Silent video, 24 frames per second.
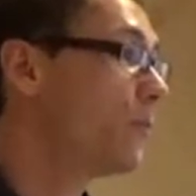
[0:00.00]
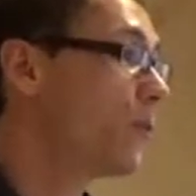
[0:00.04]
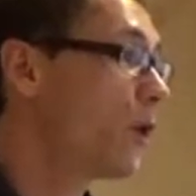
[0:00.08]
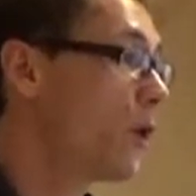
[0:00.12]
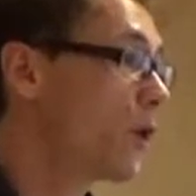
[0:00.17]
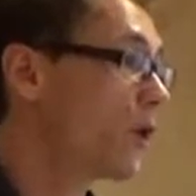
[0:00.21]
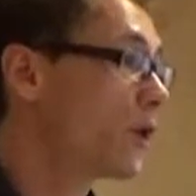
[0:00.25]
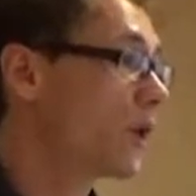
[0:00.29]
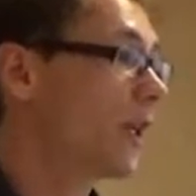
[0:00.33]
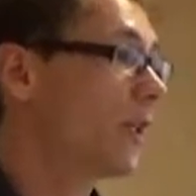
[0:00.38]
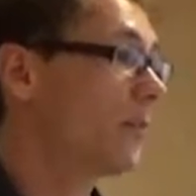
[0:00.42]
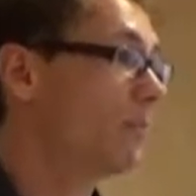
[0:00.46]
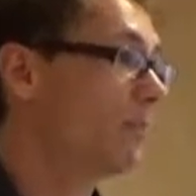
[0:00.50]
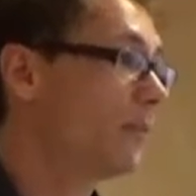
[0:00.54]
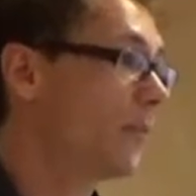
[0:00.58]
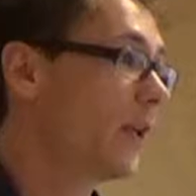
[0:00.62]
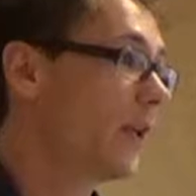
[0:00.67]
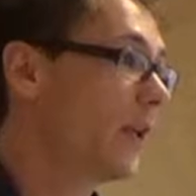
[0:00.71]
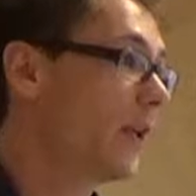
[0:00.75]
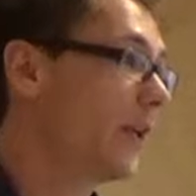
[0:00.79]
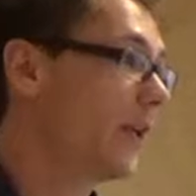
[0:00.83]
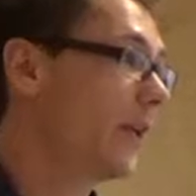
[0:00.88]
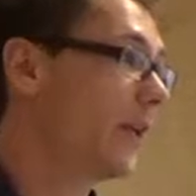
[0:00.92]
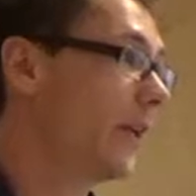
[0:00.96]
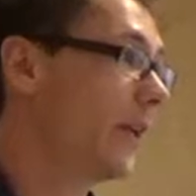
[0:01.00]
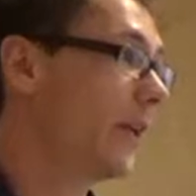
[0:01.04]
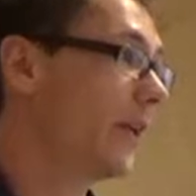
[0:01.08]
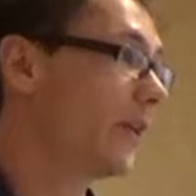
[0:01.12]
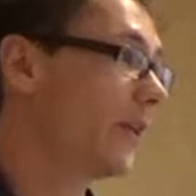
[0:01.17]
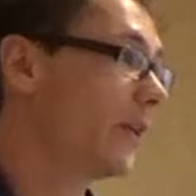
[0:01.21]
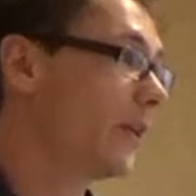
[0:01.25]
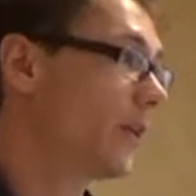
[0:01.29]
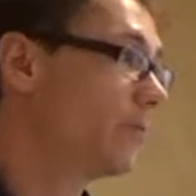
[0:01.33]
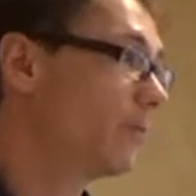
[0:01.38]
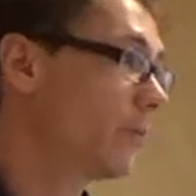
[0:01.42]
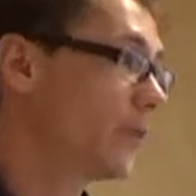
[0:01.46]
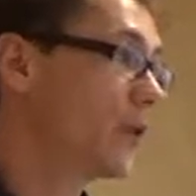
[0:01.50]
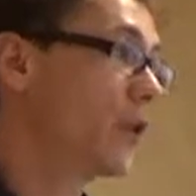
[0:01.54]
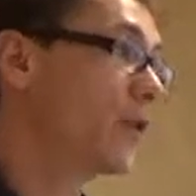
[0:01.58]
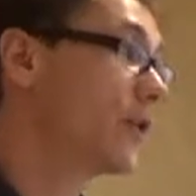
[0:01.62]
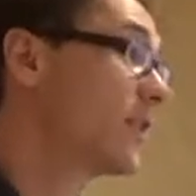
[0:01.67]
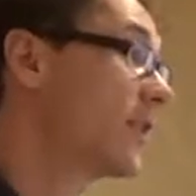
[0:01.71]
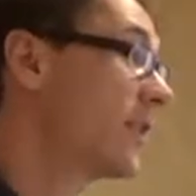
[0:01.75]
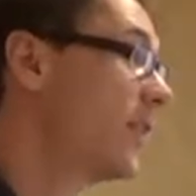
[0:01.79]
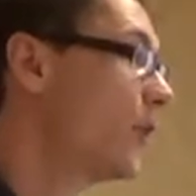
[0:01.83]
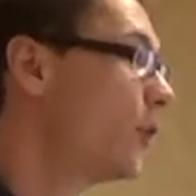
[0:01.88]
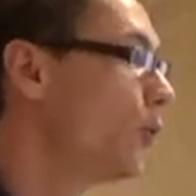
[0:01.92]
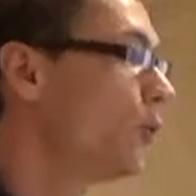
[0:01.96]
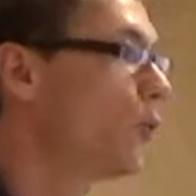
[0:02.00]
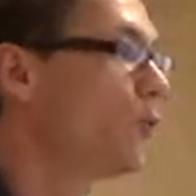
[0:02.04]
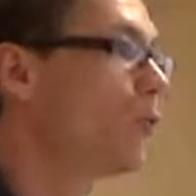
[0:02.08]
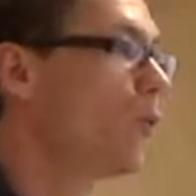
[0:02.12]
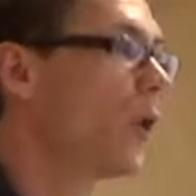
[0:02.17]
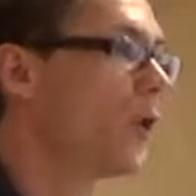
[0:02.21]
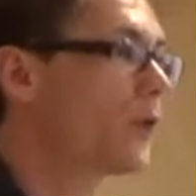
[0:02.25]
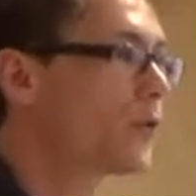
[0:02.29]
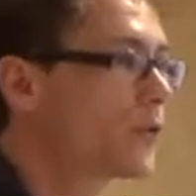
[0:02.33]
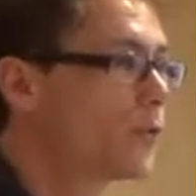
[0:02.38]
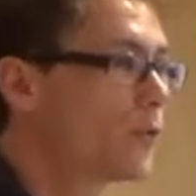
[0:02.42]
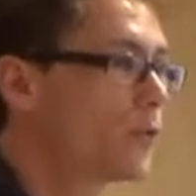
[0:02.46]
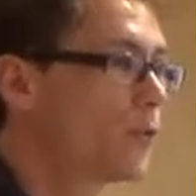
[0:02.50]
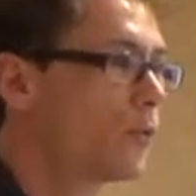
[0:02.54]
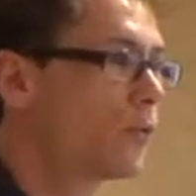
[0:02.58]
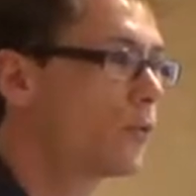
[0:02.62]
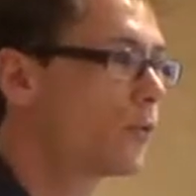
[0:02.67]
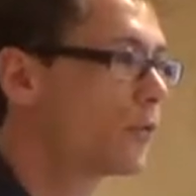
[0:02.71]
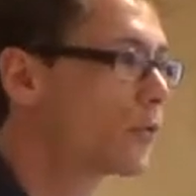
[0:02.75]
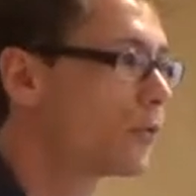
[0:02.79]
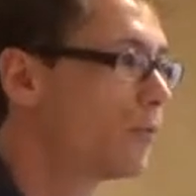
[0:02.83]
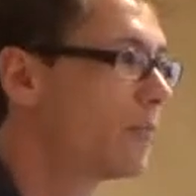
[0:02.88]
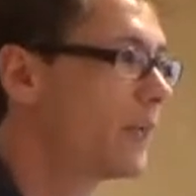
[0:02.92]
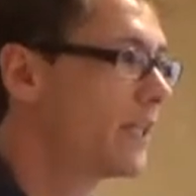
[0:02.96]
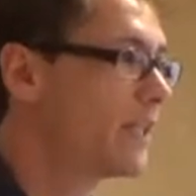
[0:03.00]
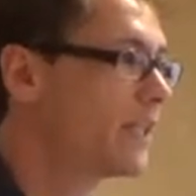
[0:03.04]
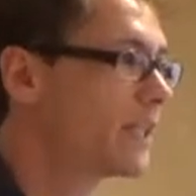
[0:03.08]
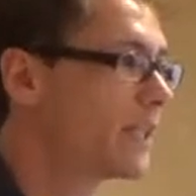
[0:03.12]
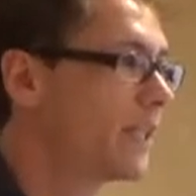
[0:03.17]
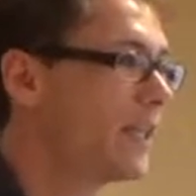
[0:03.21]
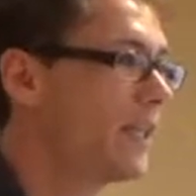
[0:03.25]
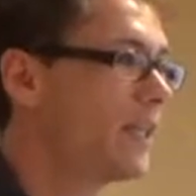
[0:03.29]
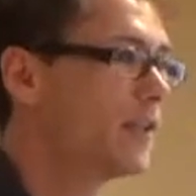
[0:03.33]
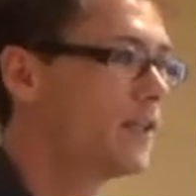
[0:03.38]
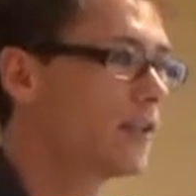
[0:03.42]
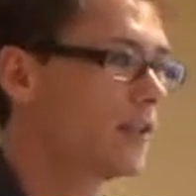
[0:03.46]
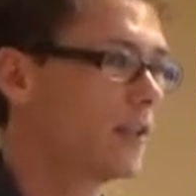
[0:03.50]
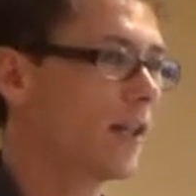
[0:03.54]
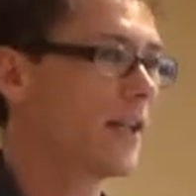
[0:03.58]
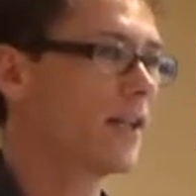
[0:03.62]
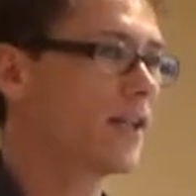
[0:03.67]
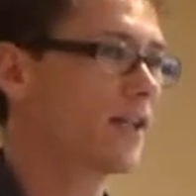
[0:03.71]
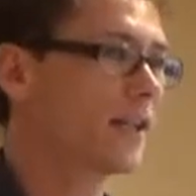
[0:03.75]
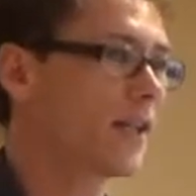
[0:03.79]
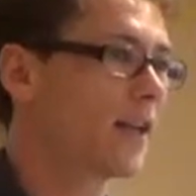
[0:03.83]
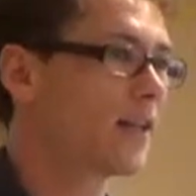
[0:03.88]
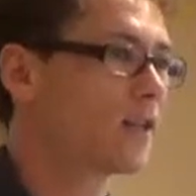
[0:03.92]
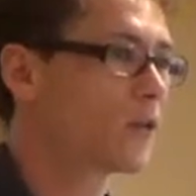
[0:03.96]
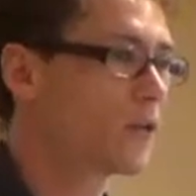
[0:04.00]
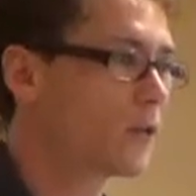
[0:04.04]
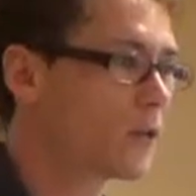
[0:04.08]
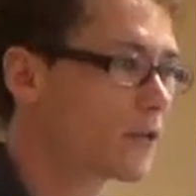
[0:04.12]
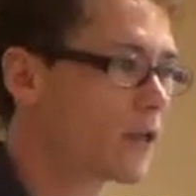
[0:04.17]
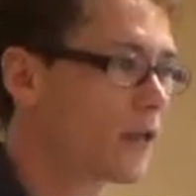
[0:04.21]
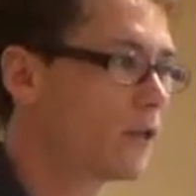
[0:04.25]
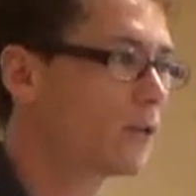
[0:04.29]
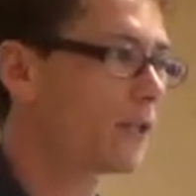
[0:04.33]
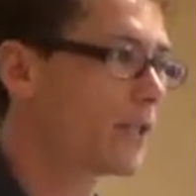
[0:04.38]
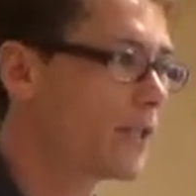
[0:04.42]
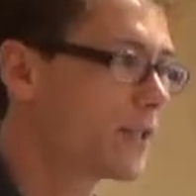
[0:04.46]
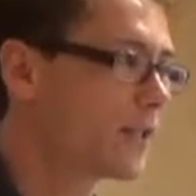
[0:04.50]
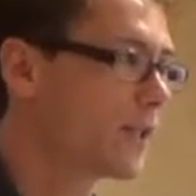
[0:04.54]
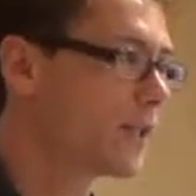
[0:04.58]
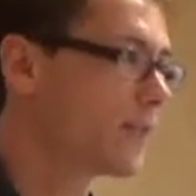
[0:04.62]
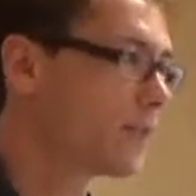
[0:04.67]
Russia, and does the EU want to be seen as those countries?